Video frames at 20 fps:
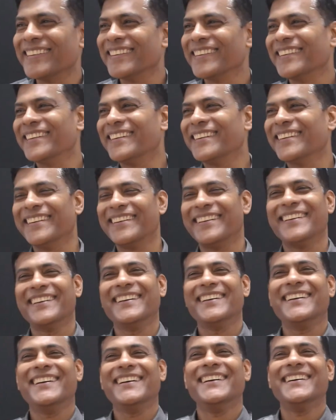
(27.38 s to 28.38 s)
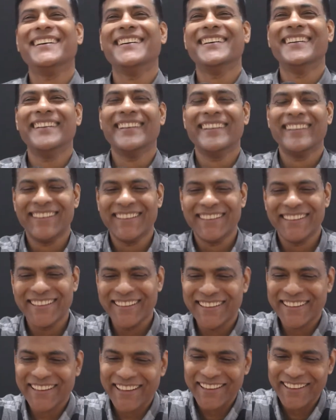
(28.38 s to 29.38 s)

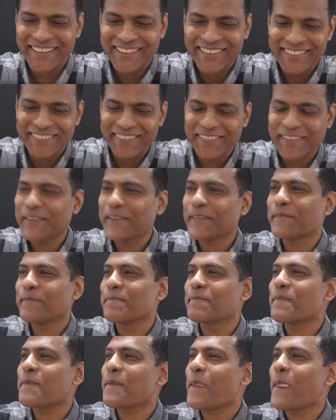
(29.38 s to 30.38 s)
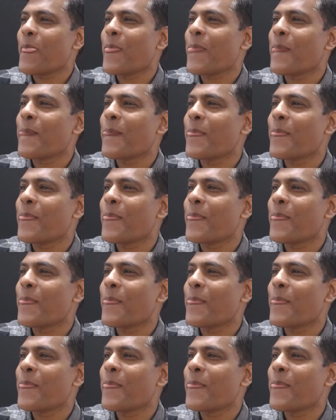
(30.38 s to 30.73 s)
Nothing is said.